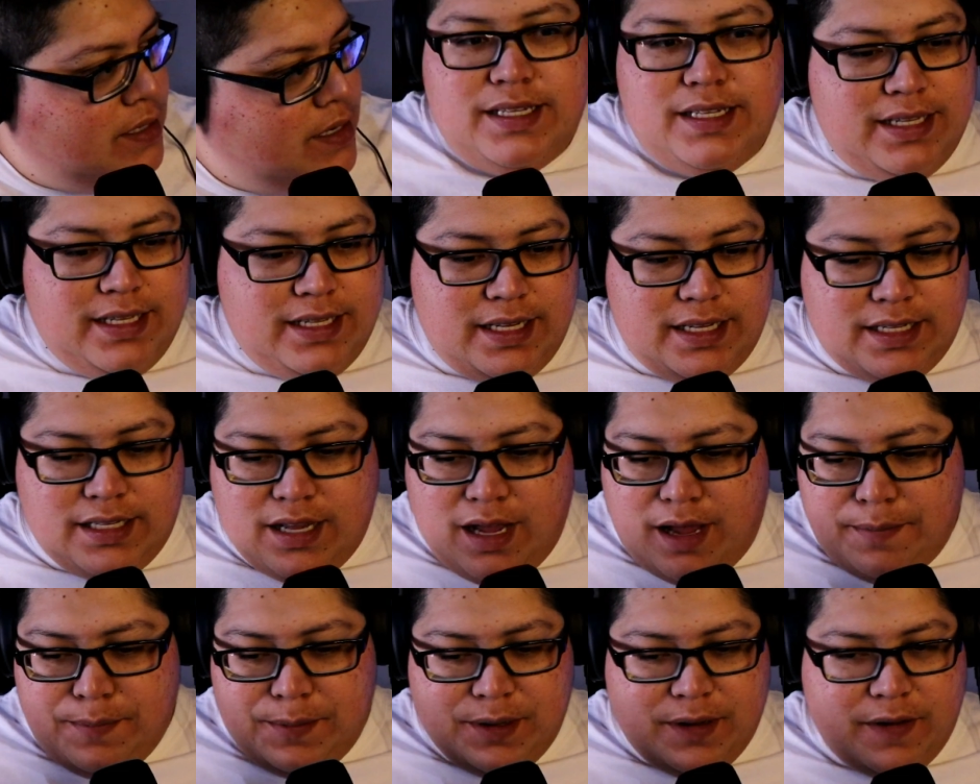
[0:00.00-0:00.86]
The
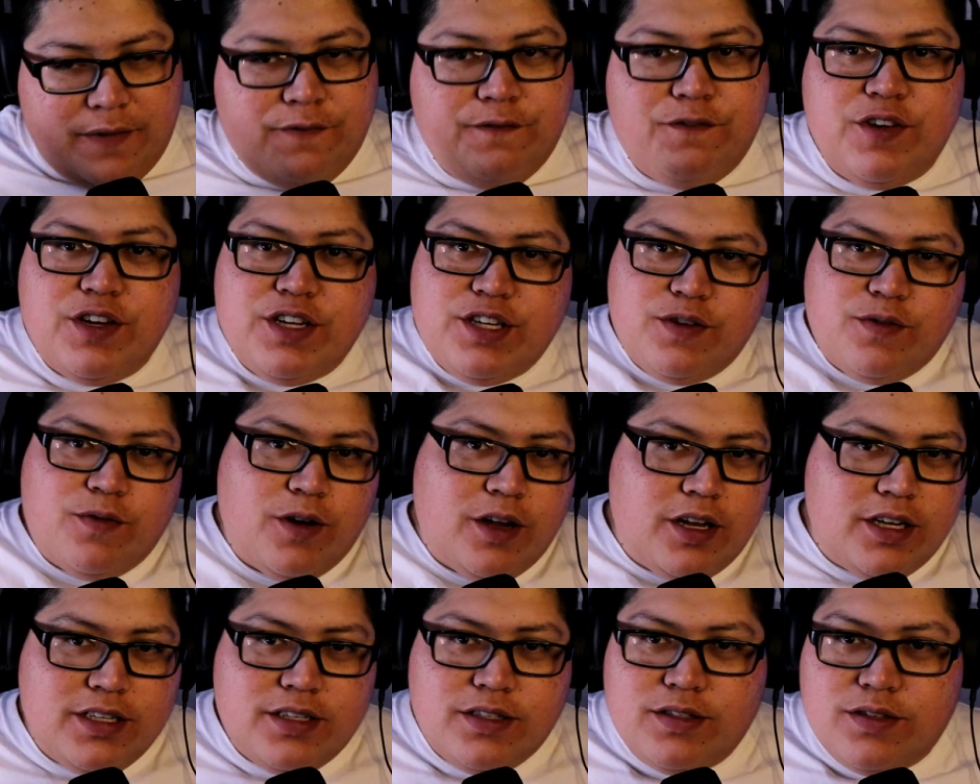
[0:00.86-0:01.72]
topic of fishing
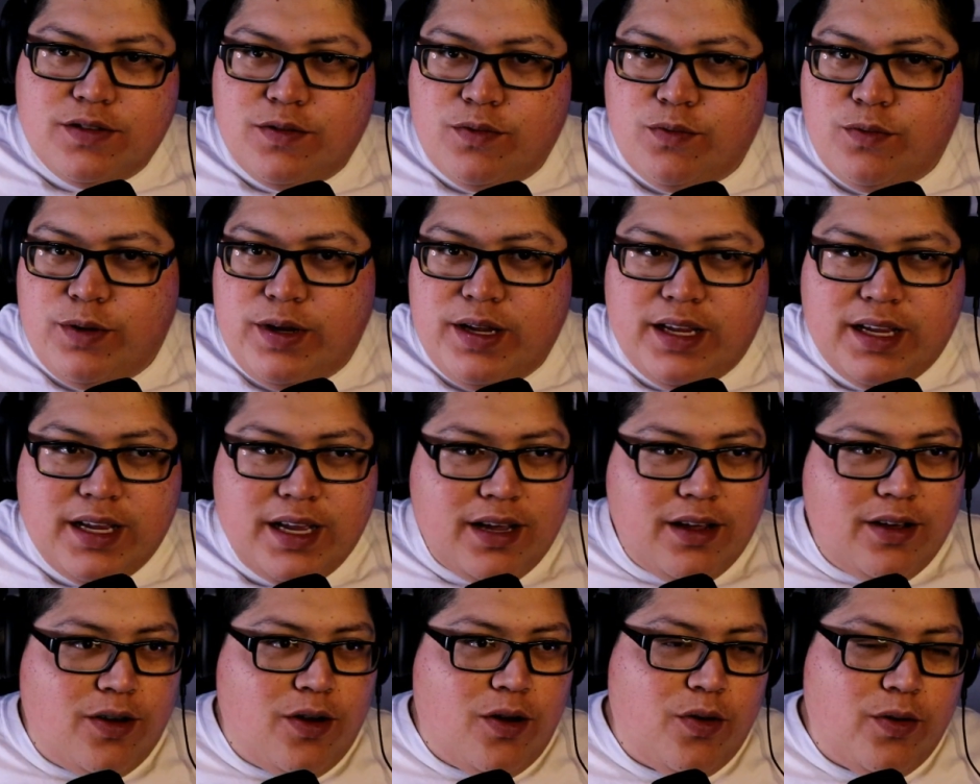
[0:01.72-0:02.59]
rods, we
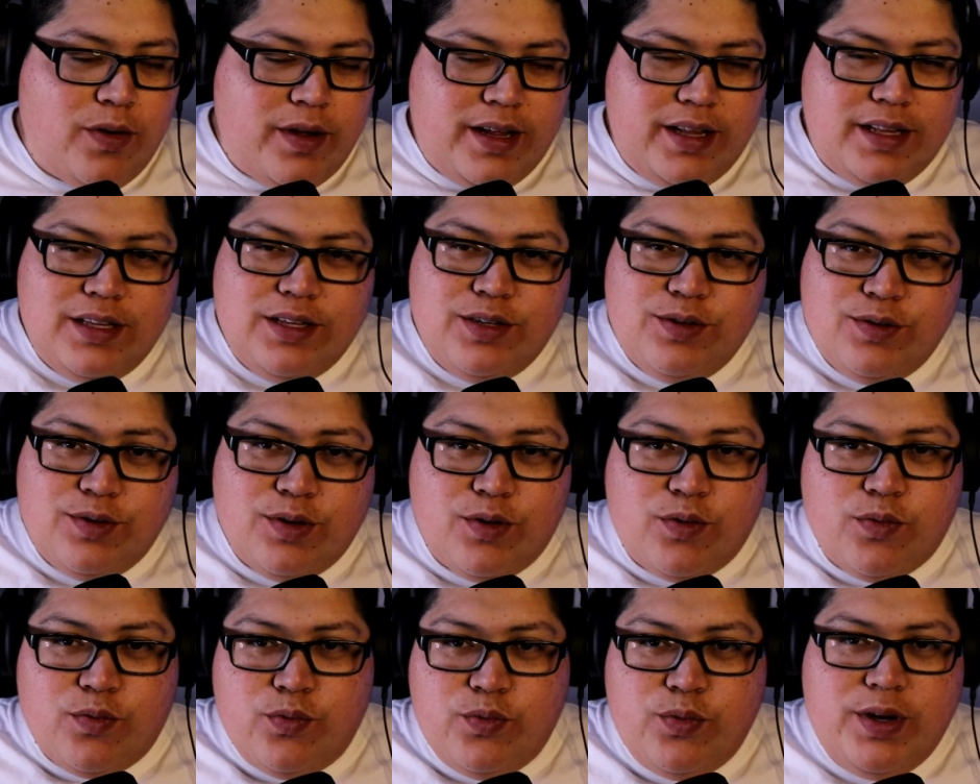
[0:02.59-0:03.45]
can go into a
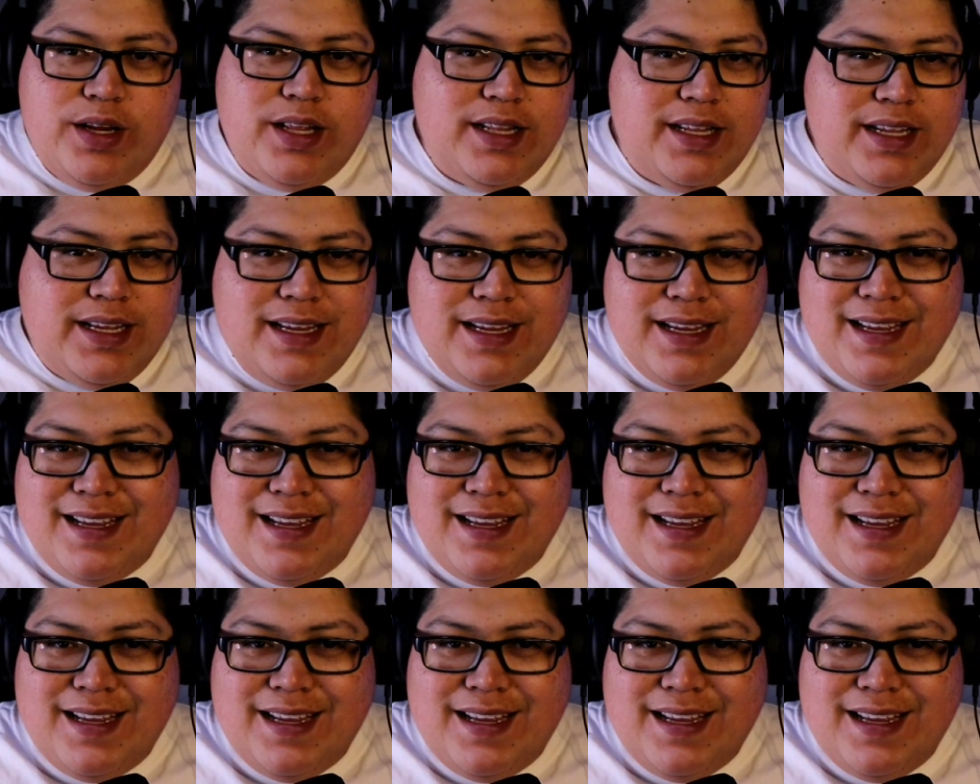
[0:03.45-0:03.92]
really